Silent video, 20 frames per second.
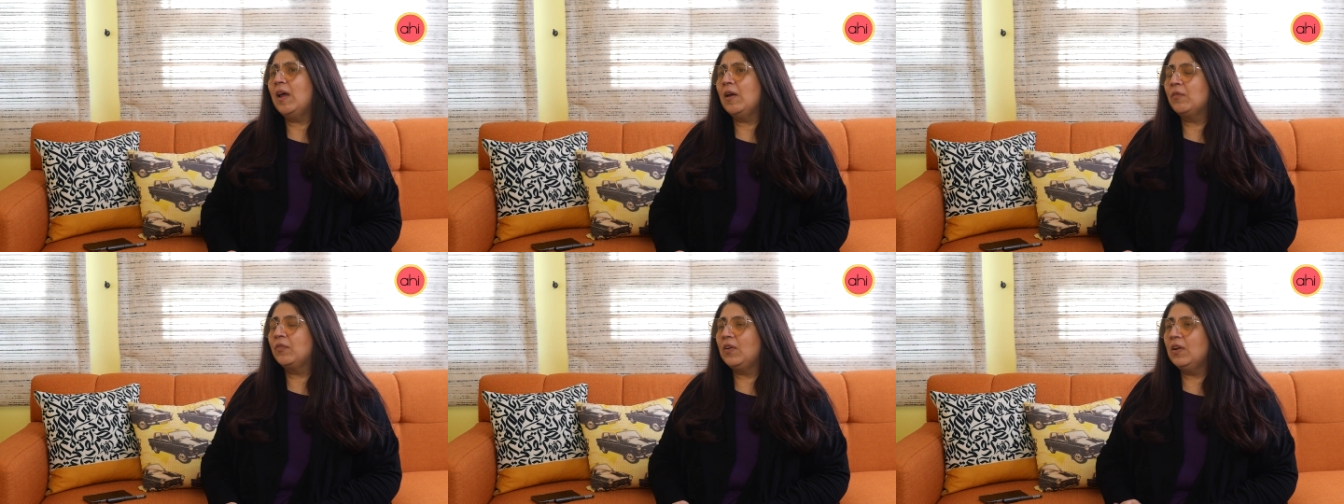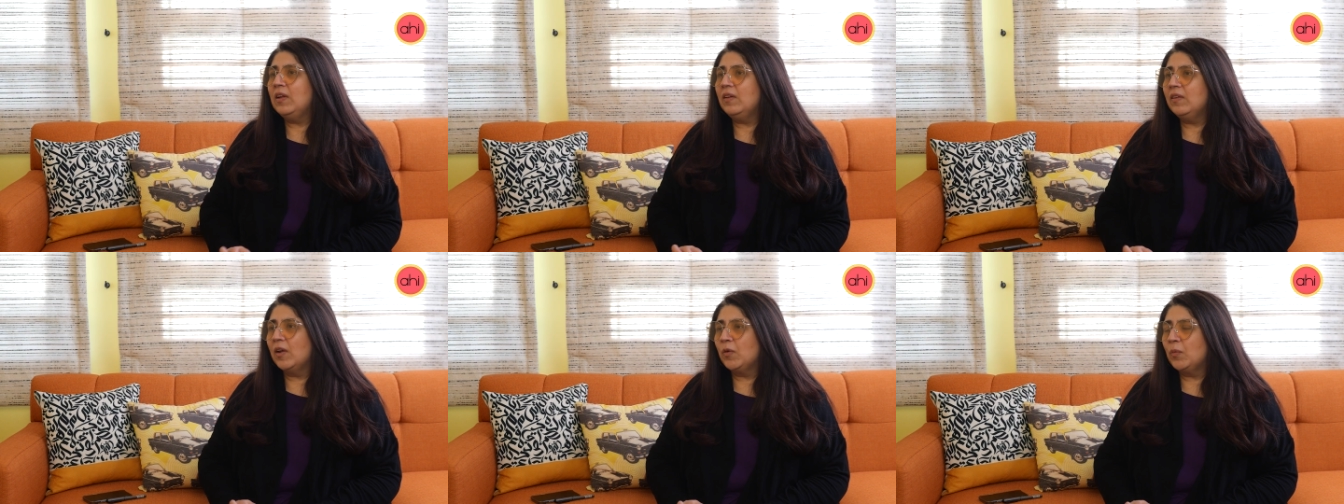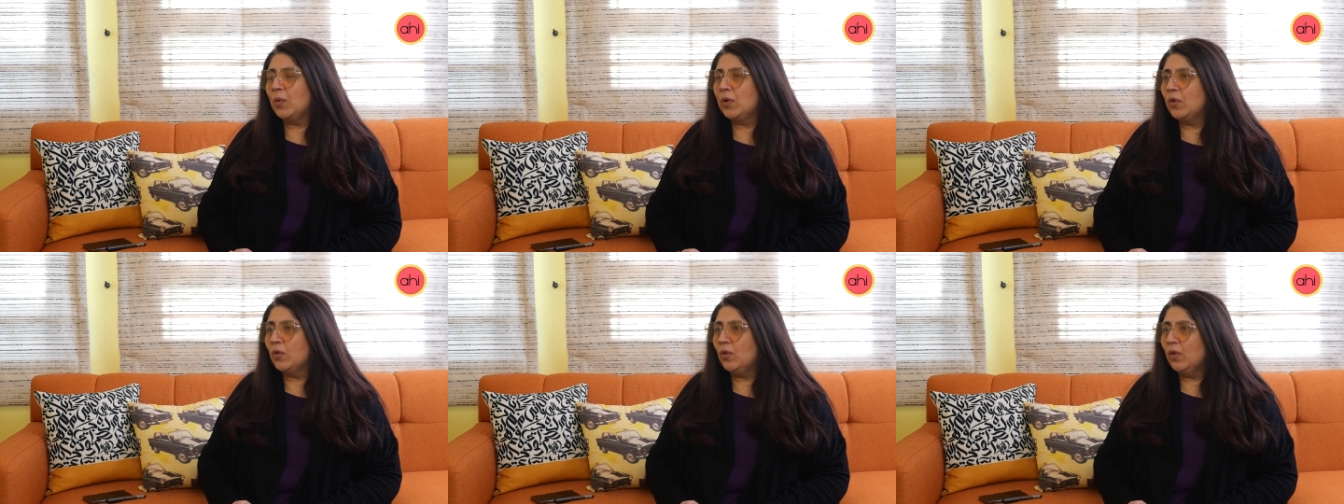resonates. I feel
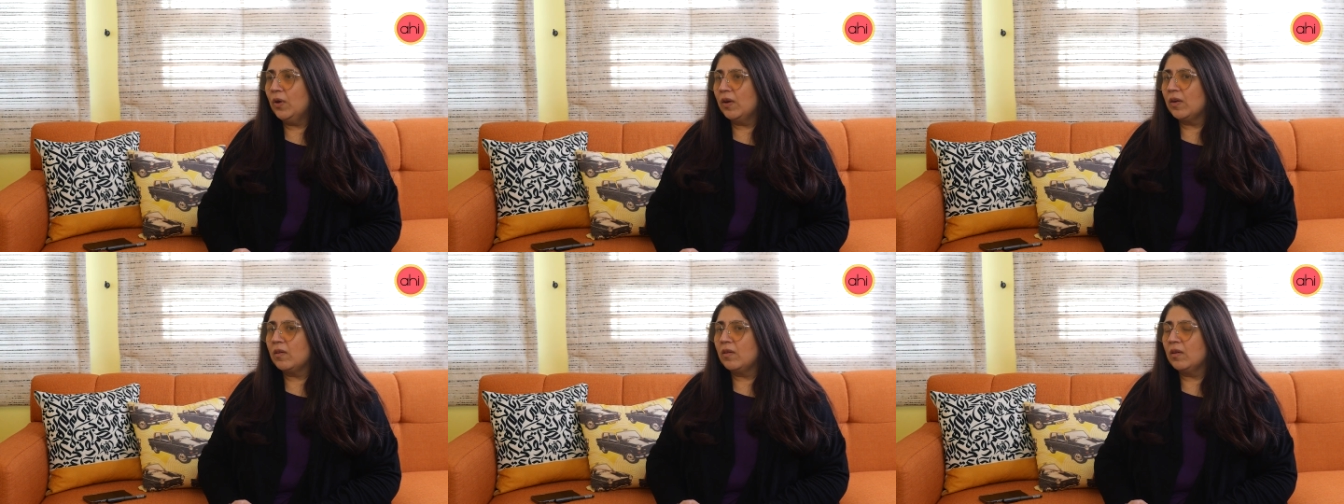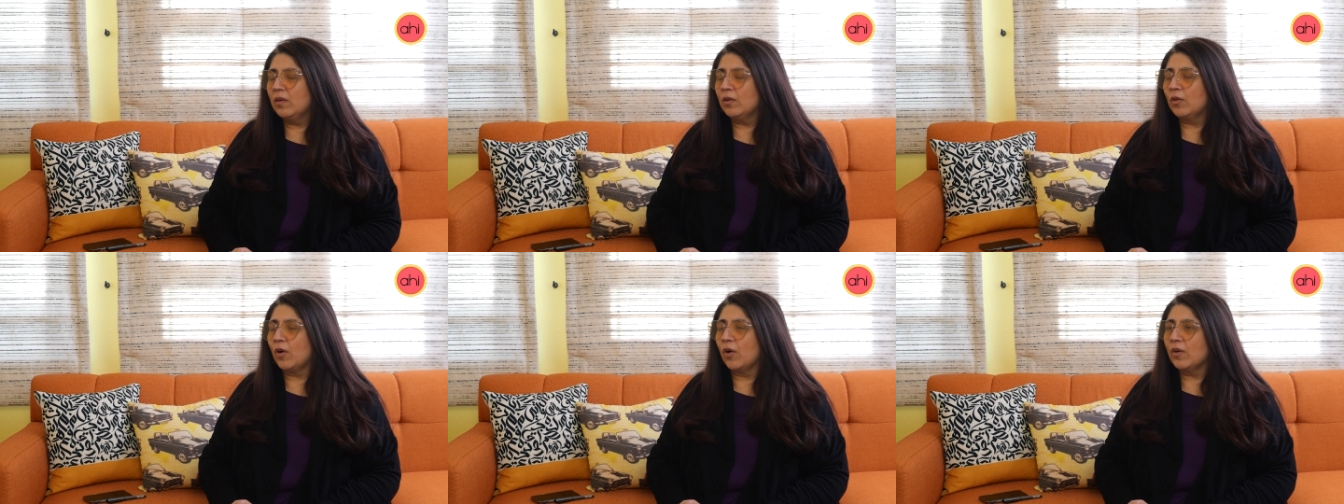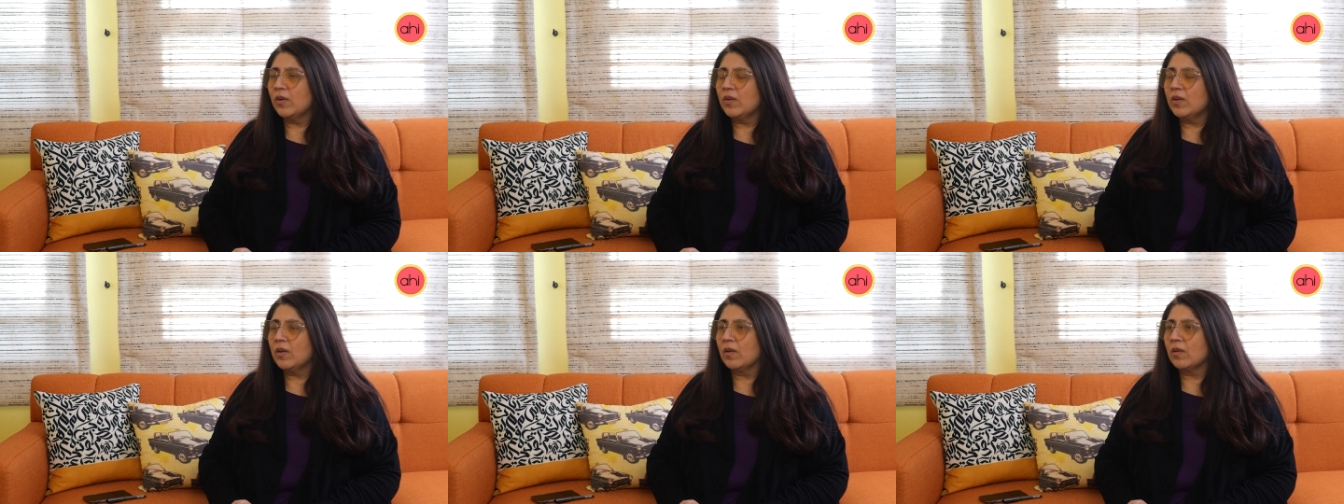that when you look at Indian
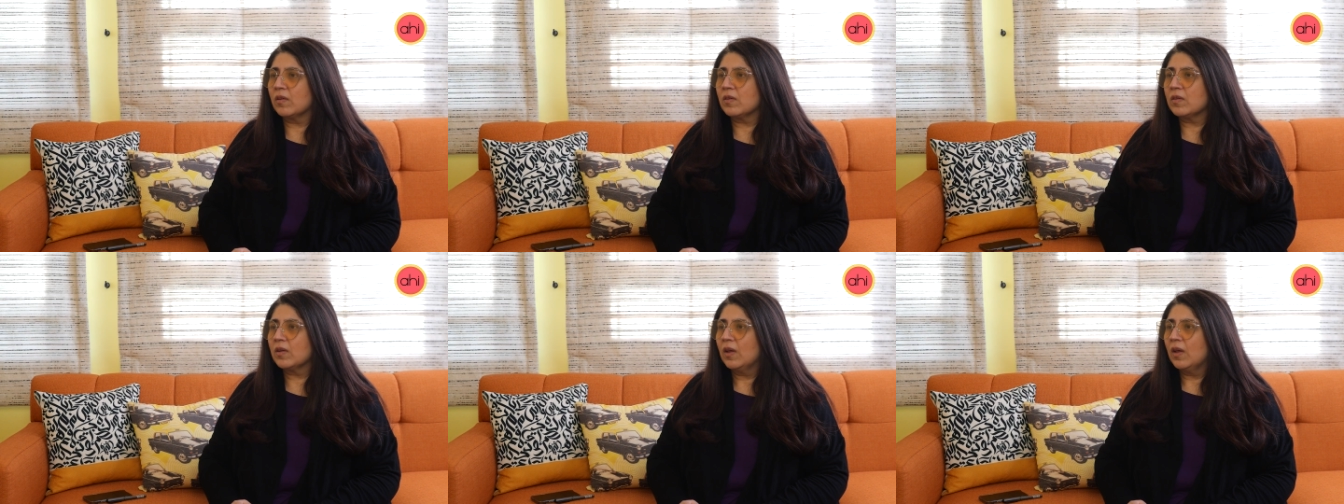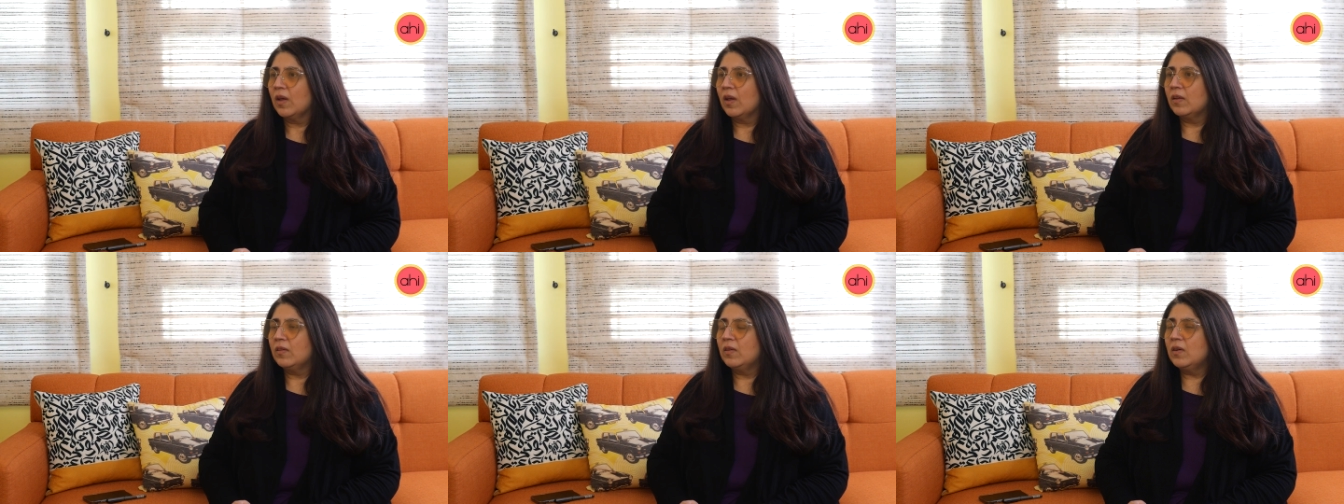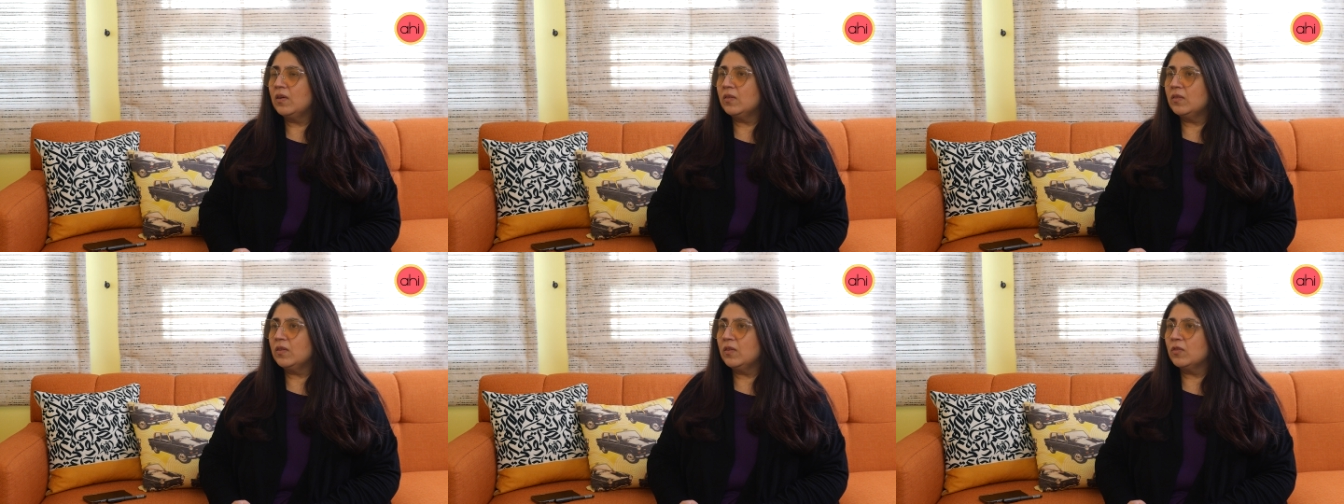content,
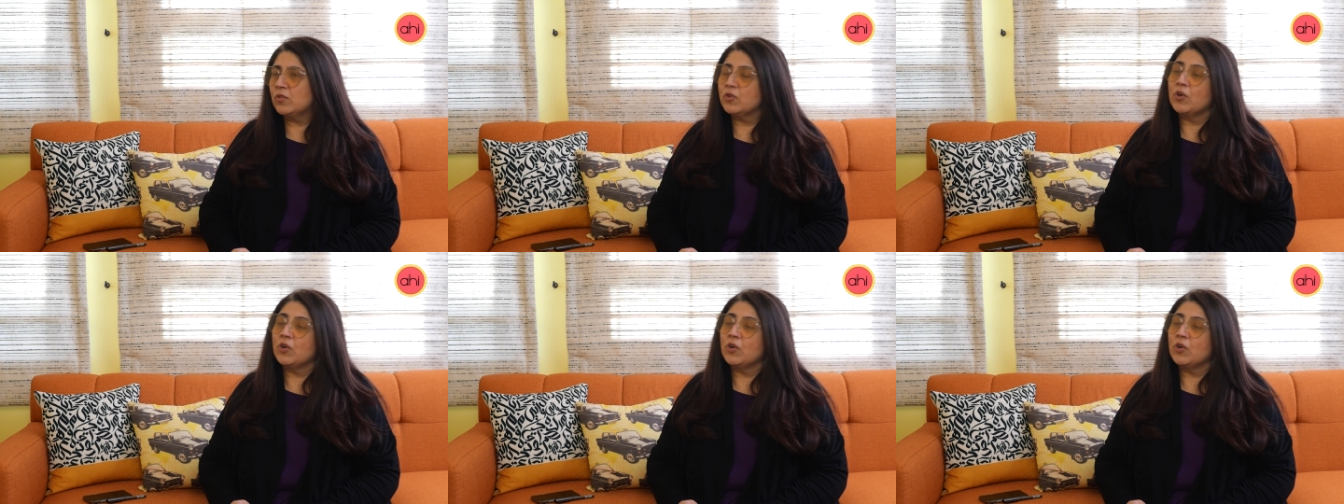there is this